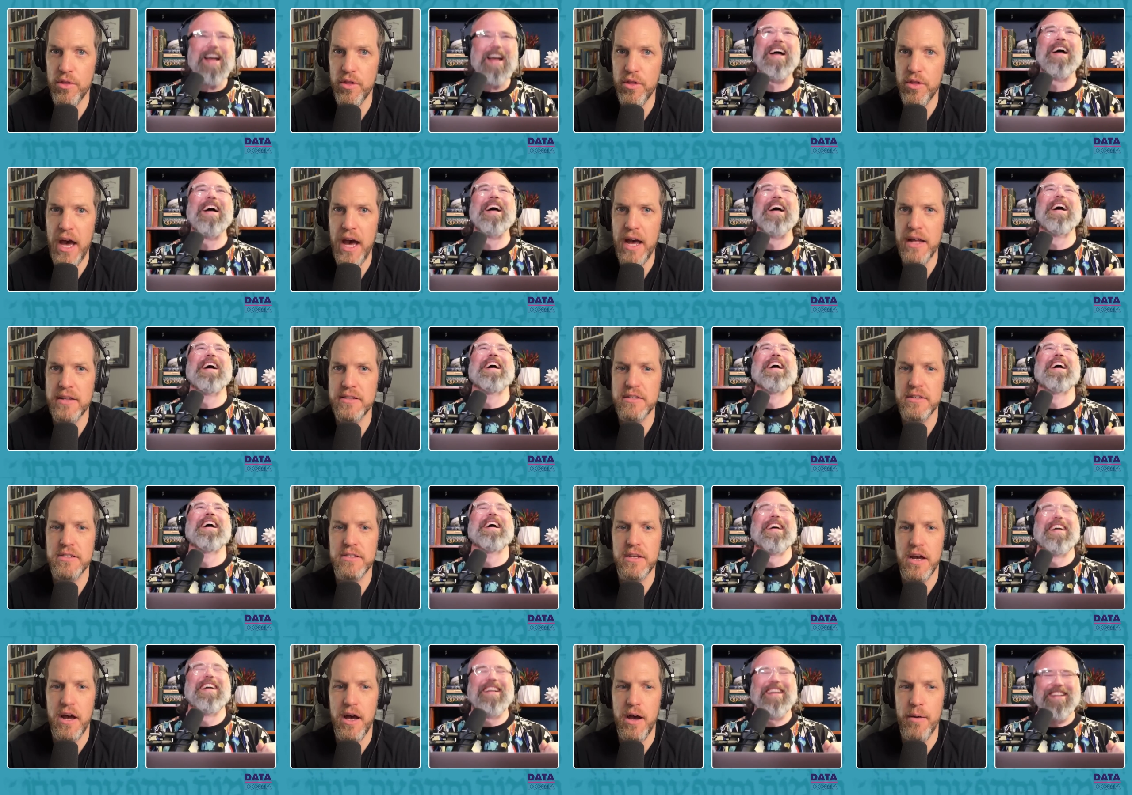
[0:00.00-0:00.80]

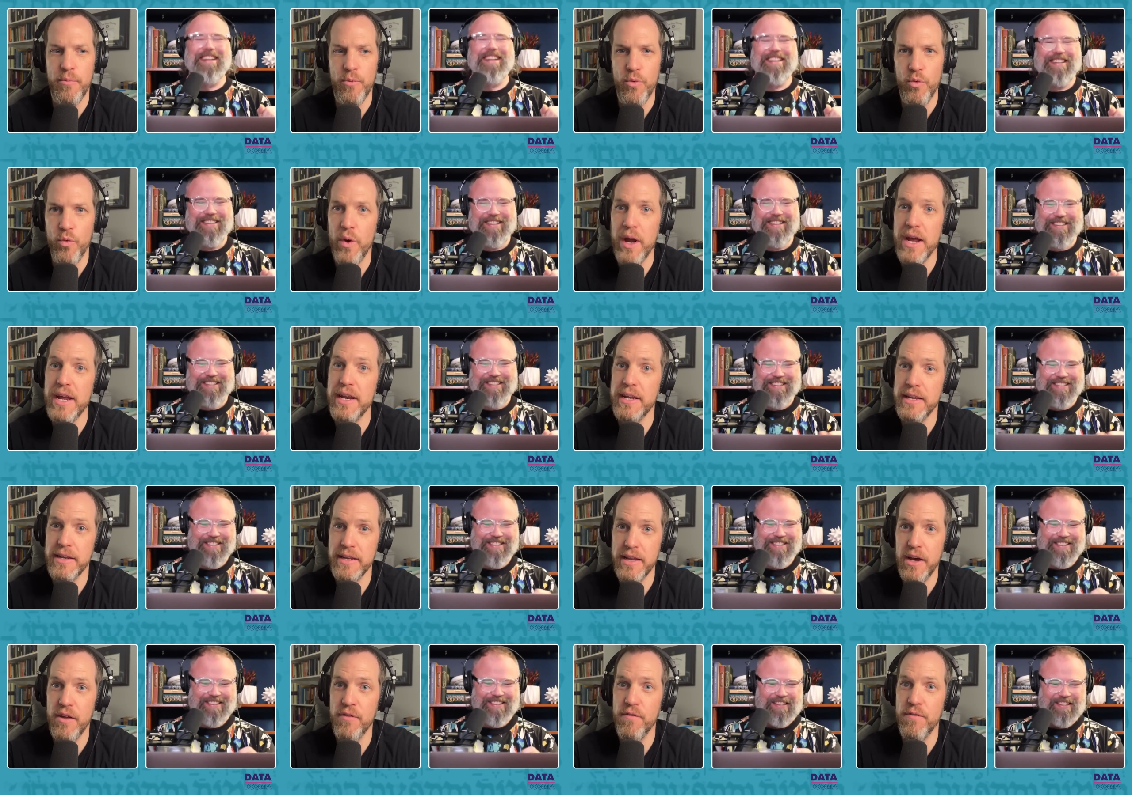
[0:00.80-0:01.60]
Speaker 1: that um,
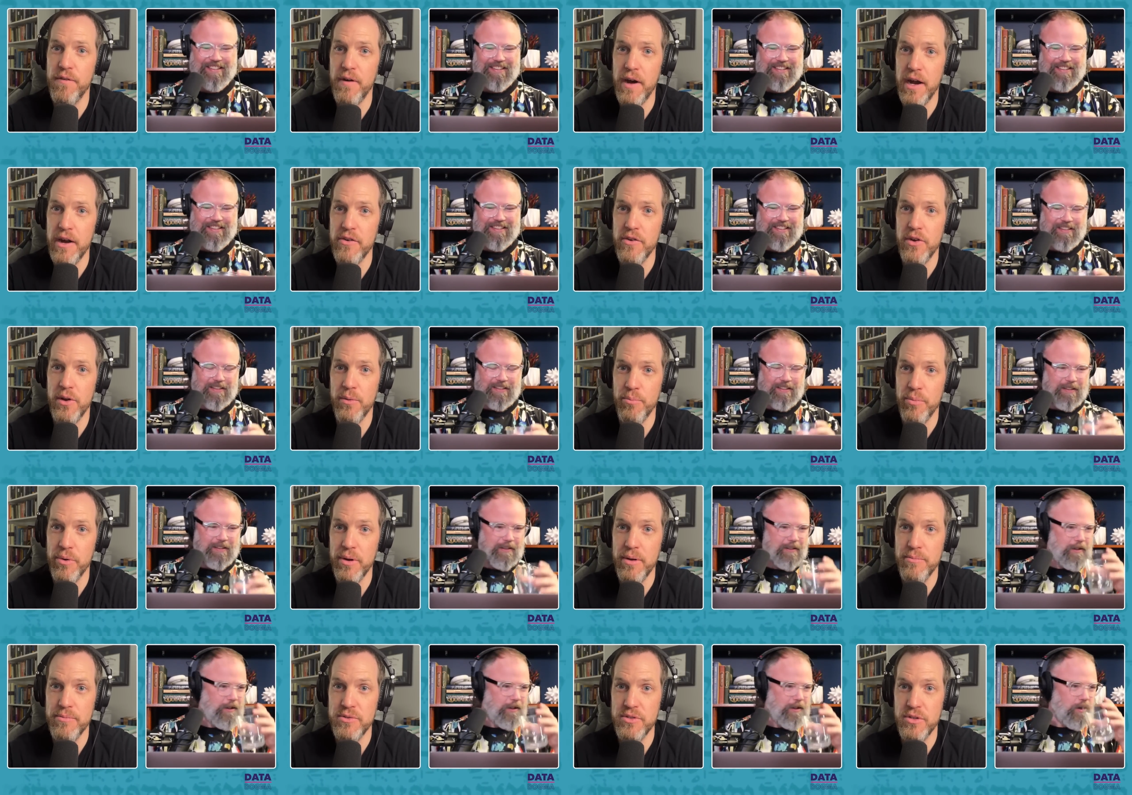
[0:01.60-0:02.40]
raining down fire and
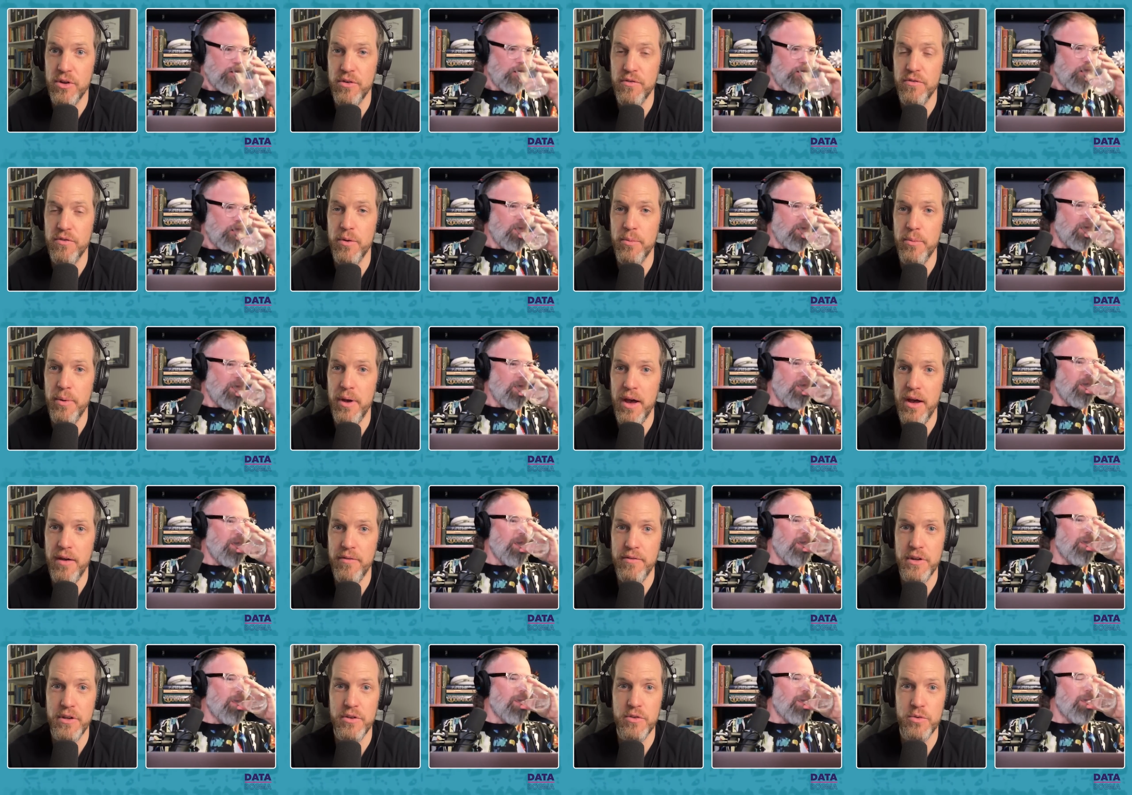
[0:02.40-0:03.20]
brimstone from
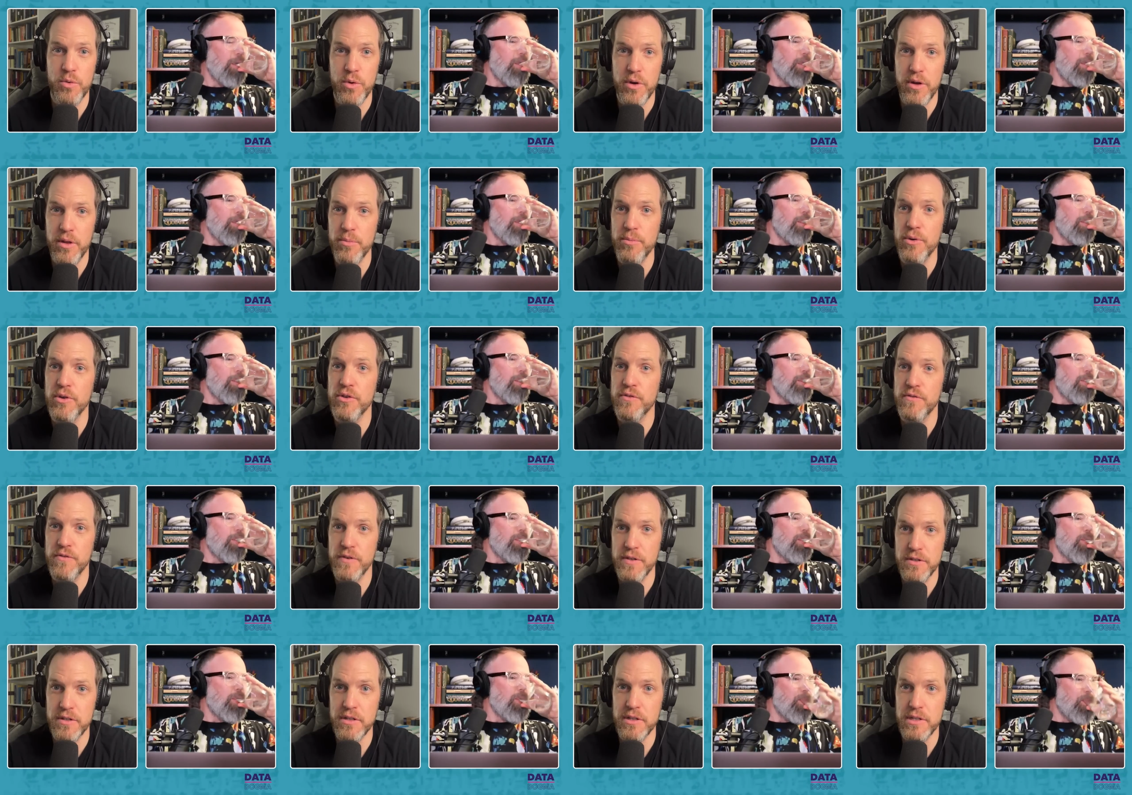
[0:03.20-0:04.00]
heaven is one of the most
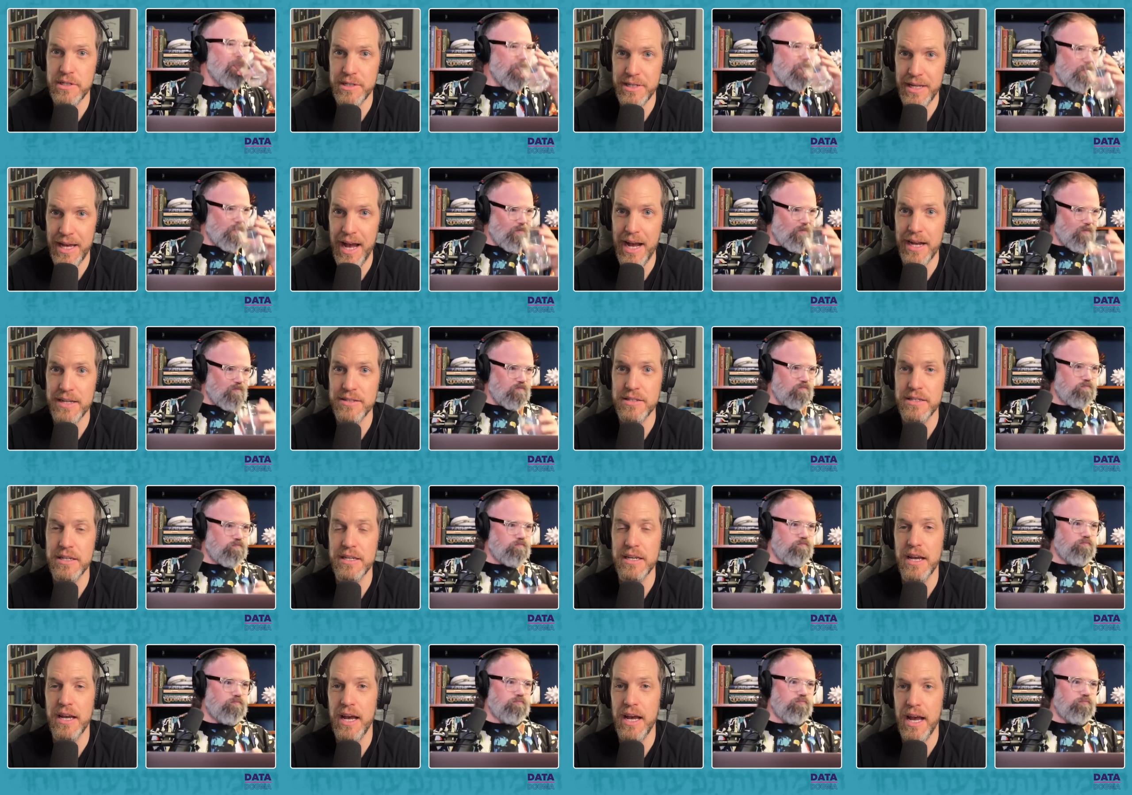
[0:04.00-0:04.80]
physically
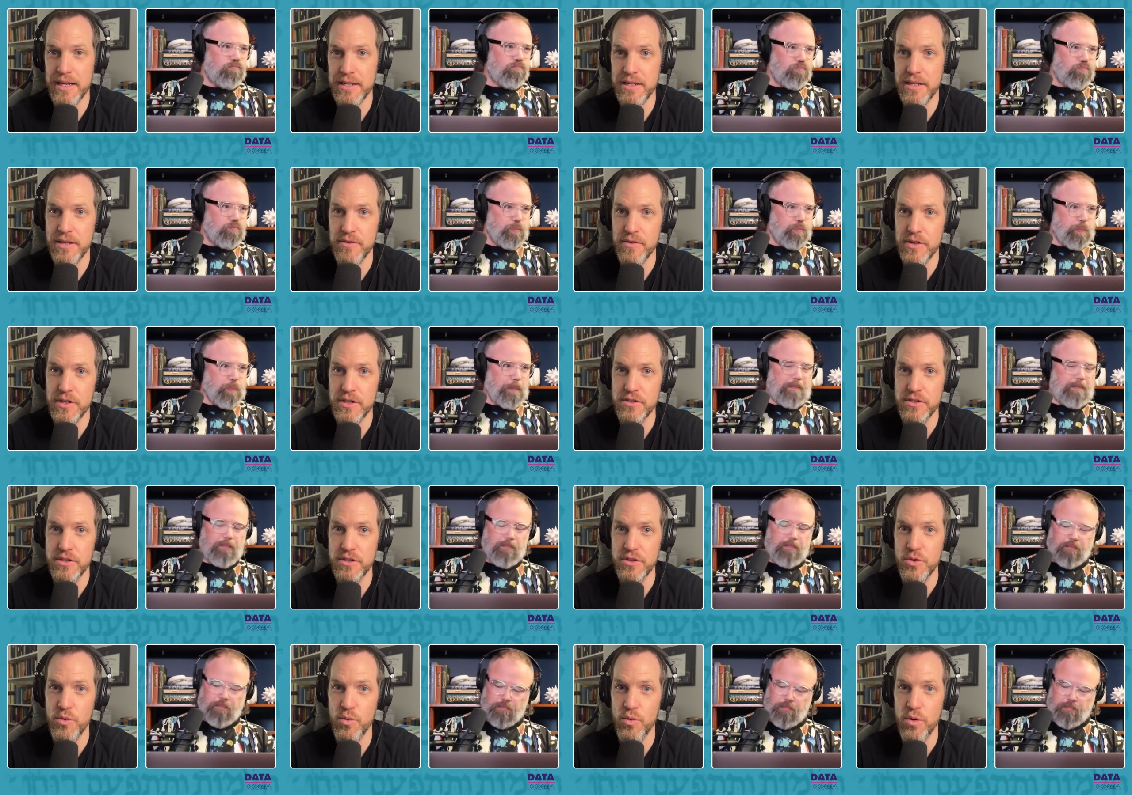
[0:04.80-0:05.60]
taxing activities
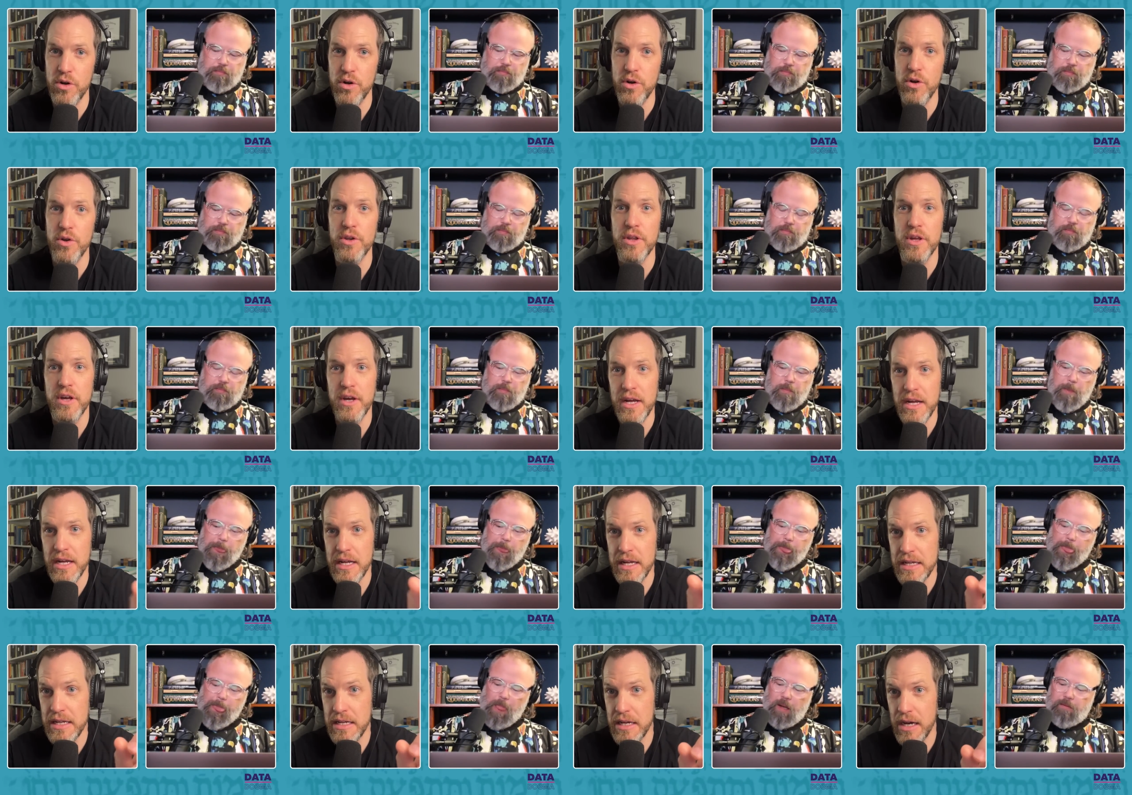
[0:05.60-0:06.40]
in the world,
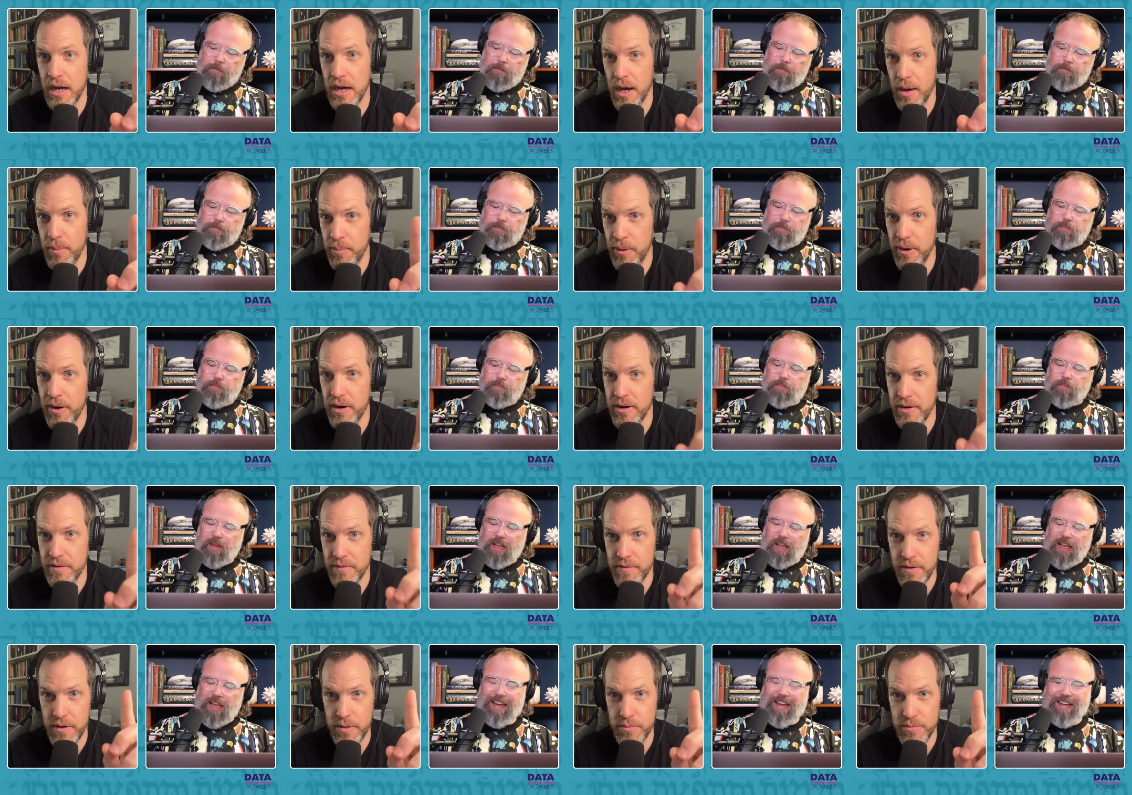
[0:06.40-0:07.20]

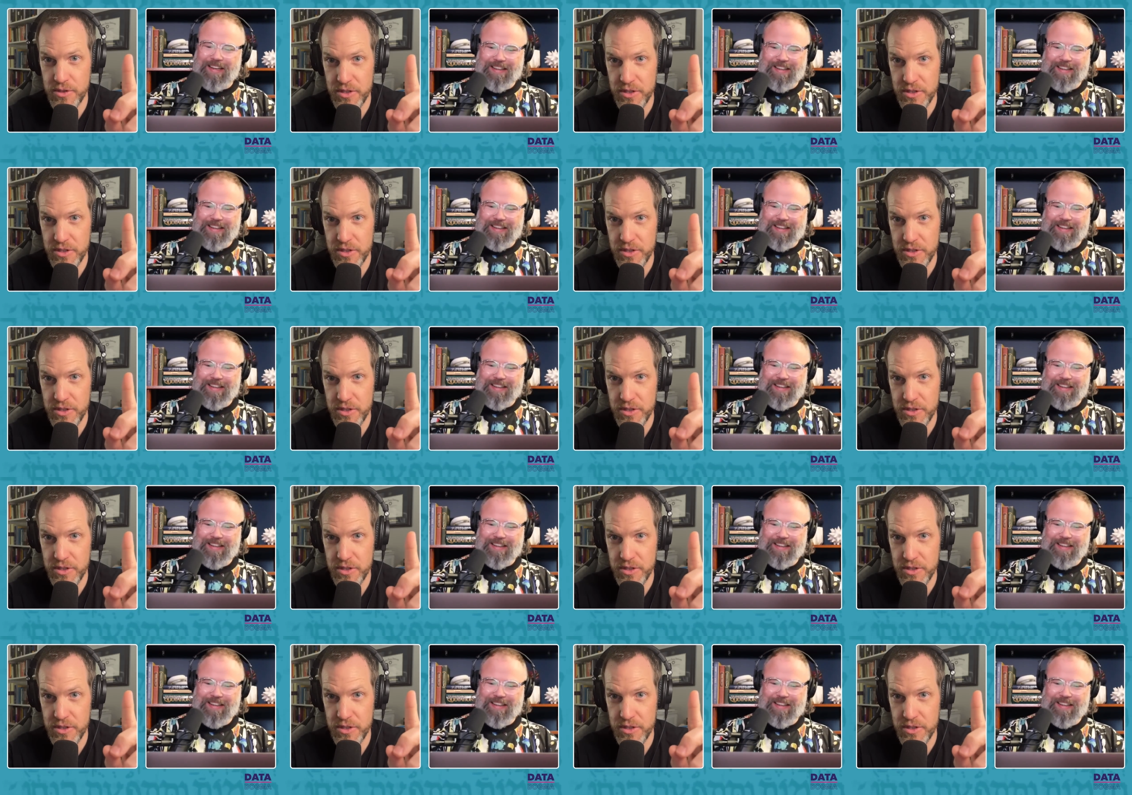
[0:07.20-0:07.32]
apart from